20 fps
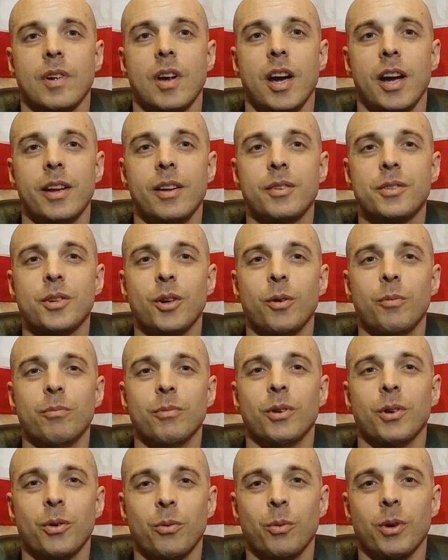Hey YouTube,
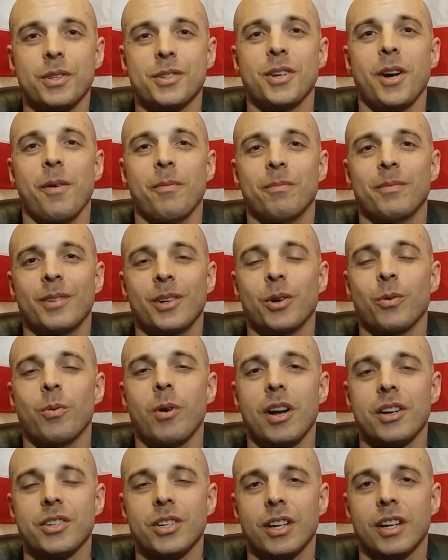what's up? You're
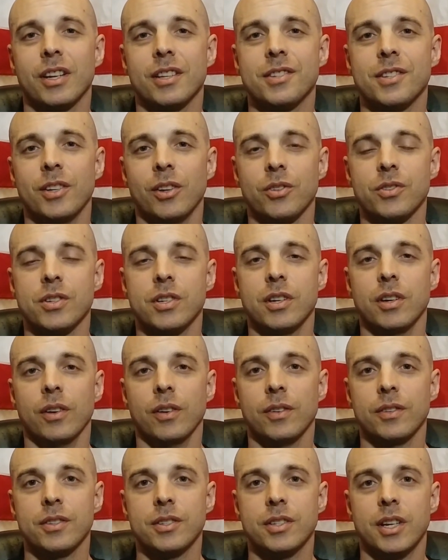watching Concealed
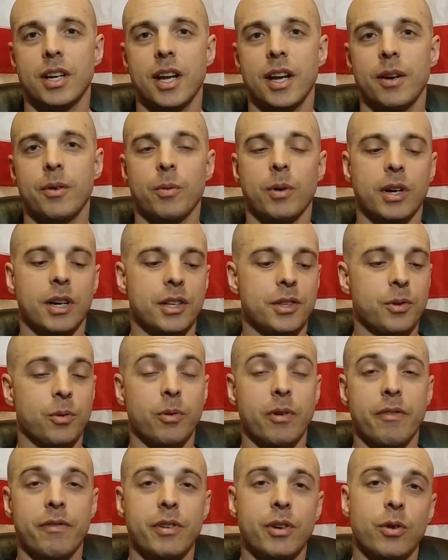Seal. Today we're going to do a
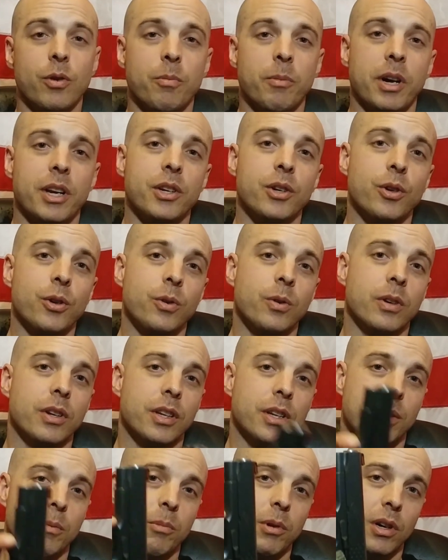review of my new
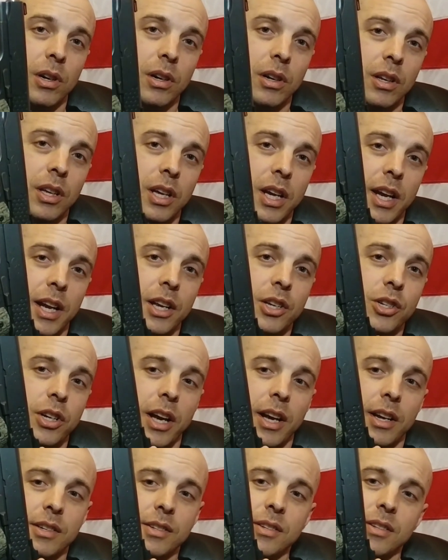Kimber
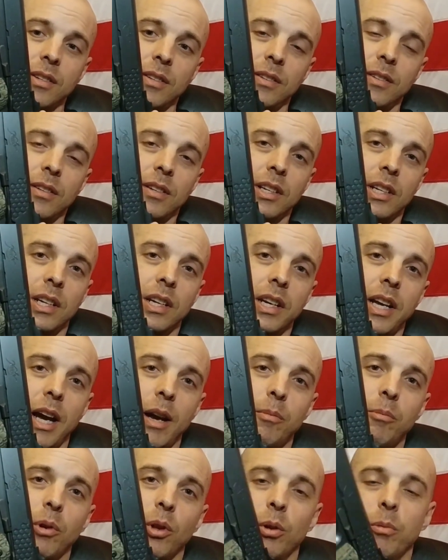KHX
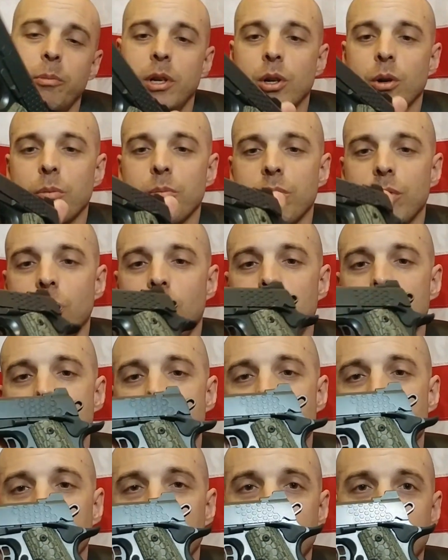9mm Pro
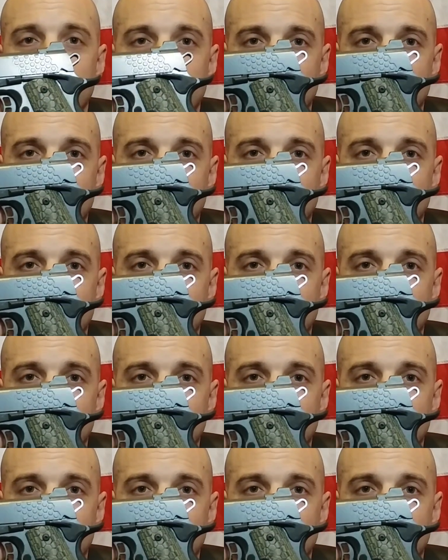model.